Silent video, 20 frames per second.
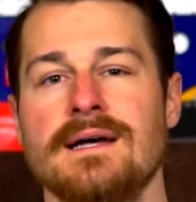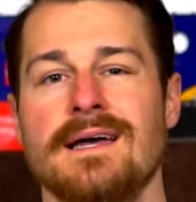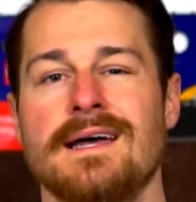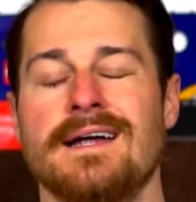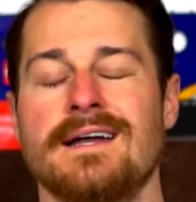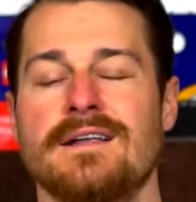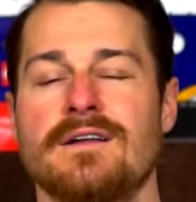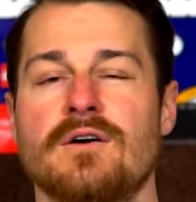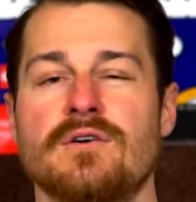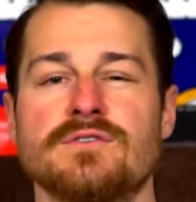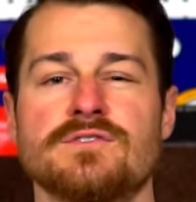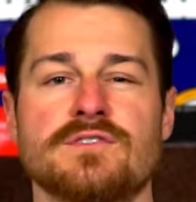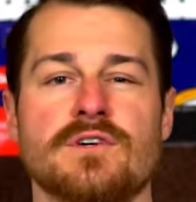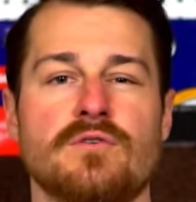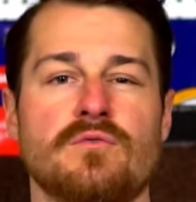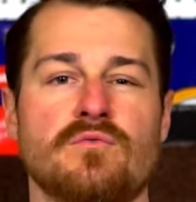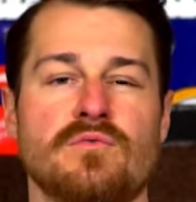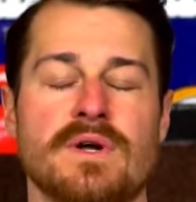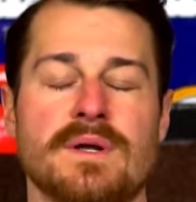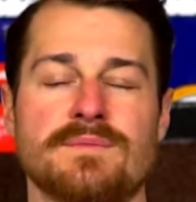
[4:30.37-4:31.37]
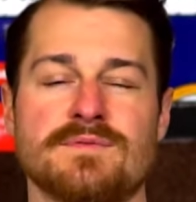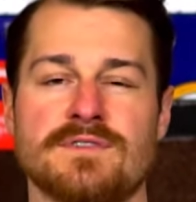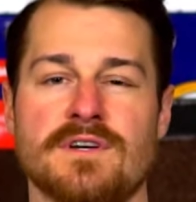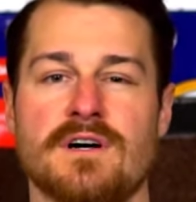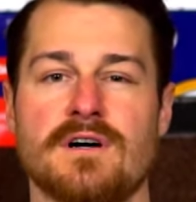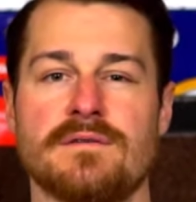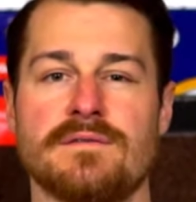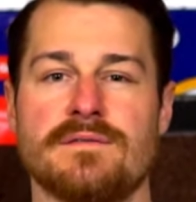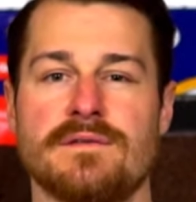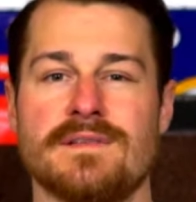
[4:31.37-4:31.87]
And it also rips
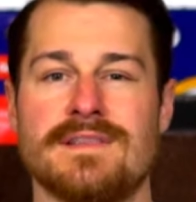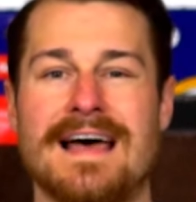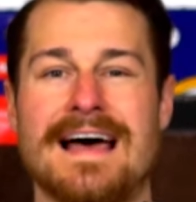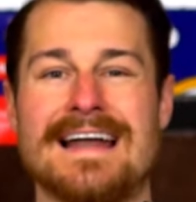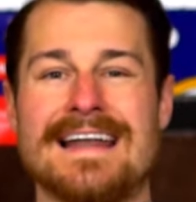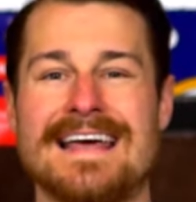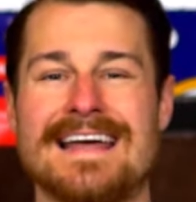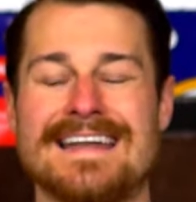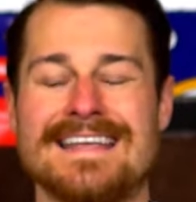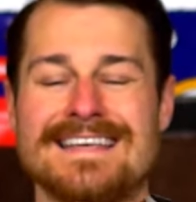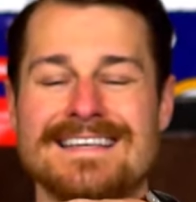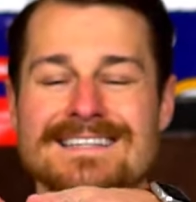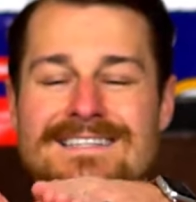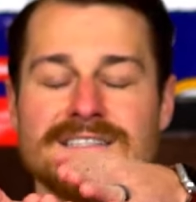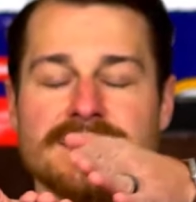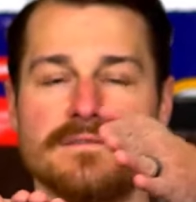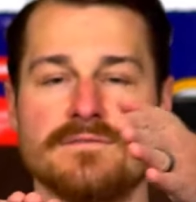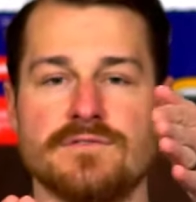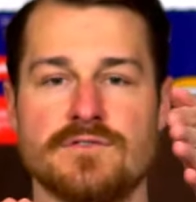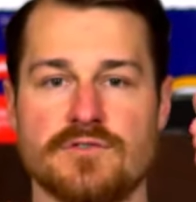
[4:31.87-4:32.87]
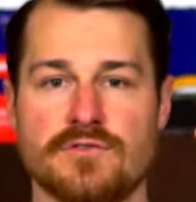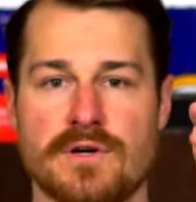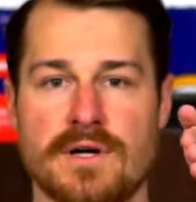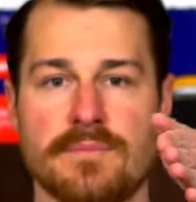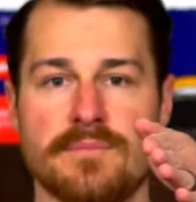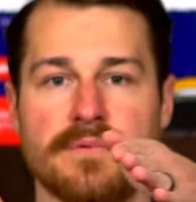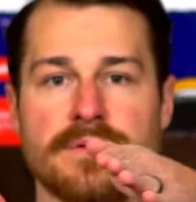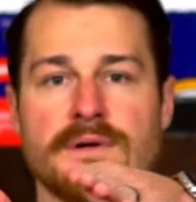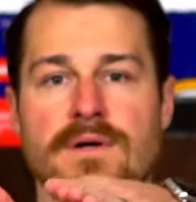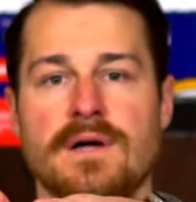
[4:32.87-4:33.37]
off that adhesive
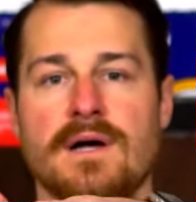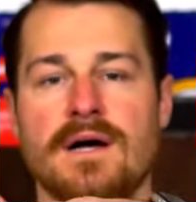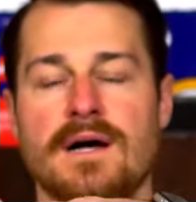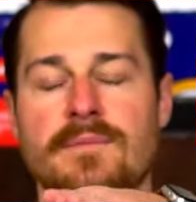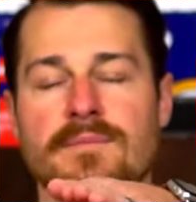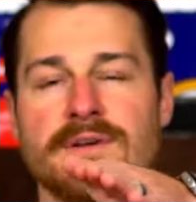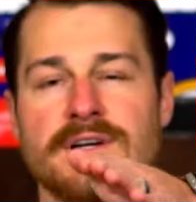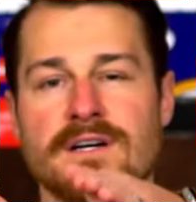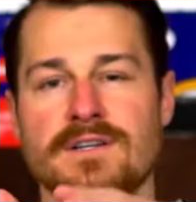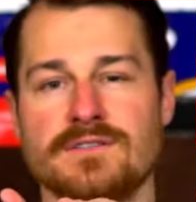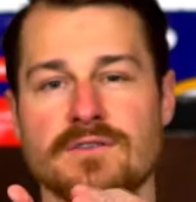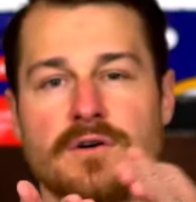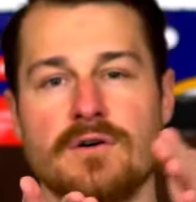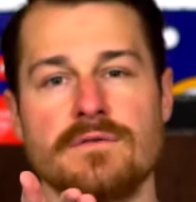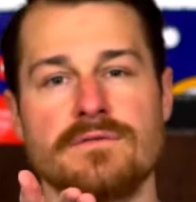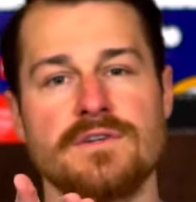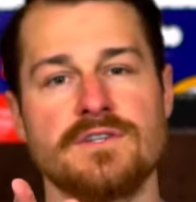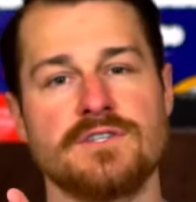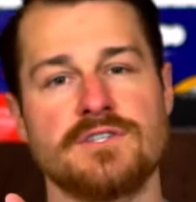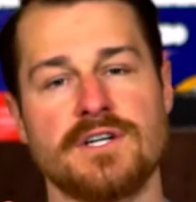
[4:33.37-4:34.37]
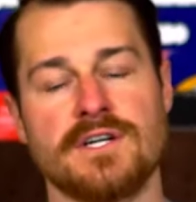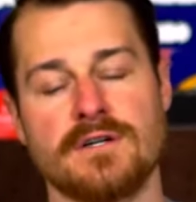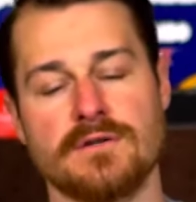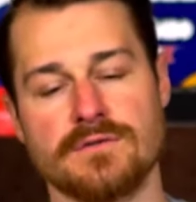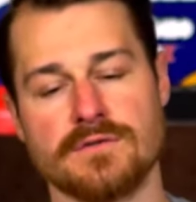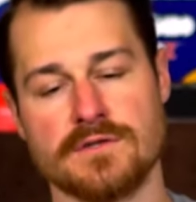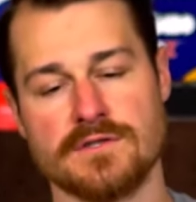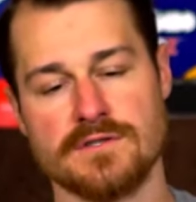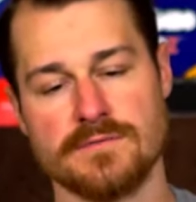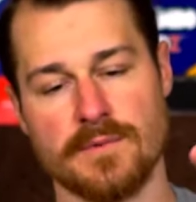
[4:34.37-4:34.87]
strip because all of the
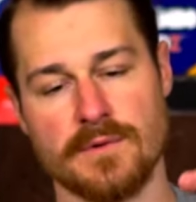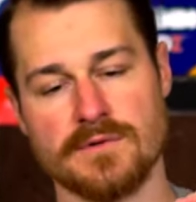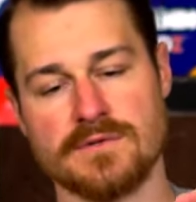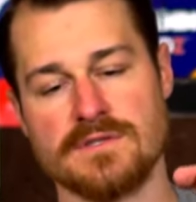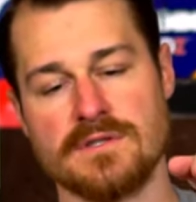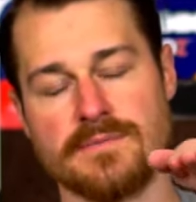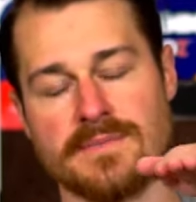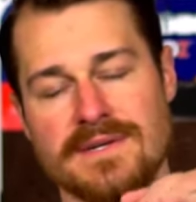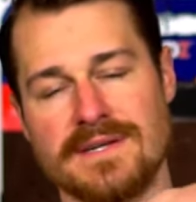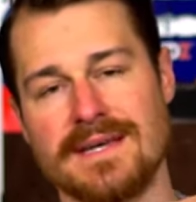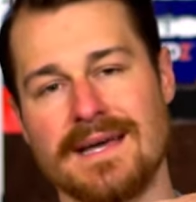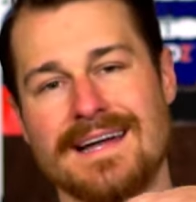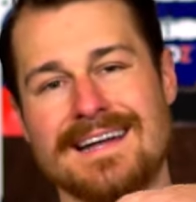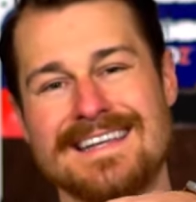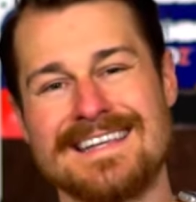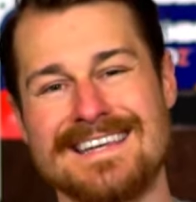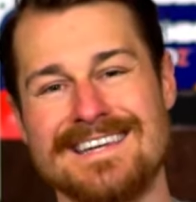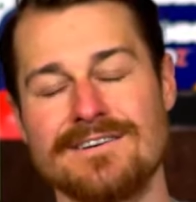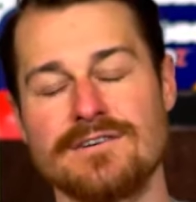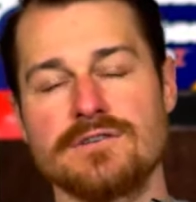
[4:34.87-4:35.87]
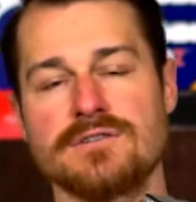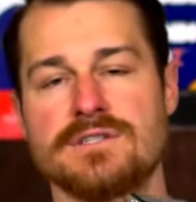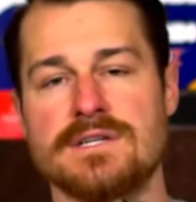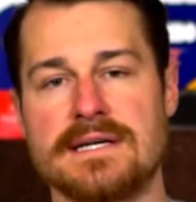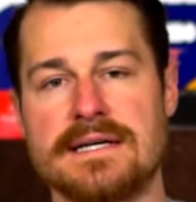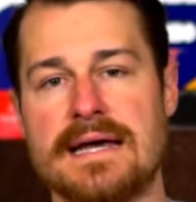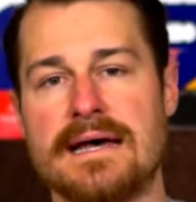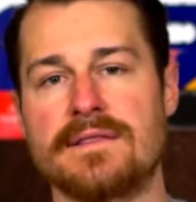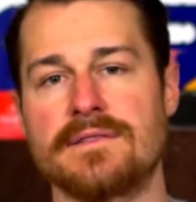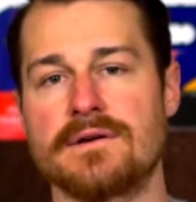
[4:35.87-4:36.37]
shingles are supposed to be adhered
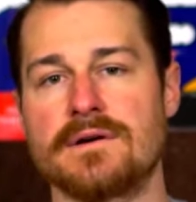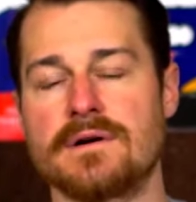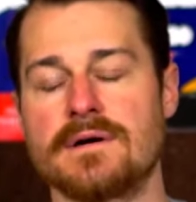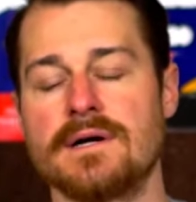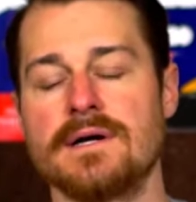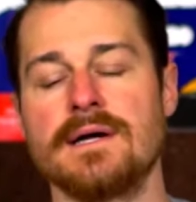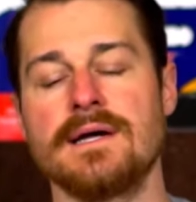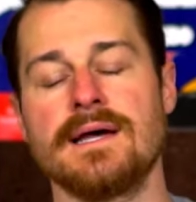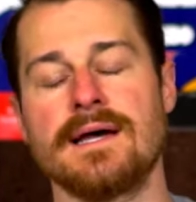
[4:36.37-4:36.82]
together.